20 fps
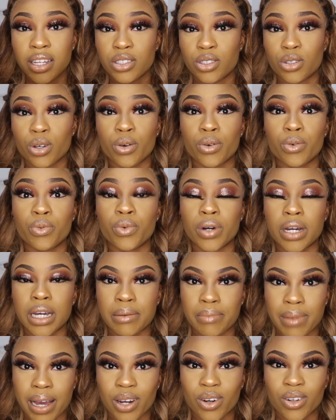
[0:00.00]
So
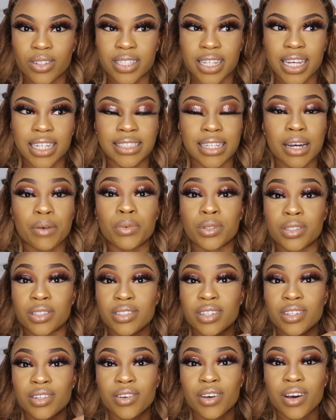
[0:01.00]
in my context, that was
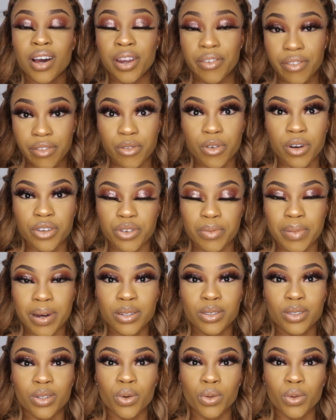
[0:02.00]
another £400.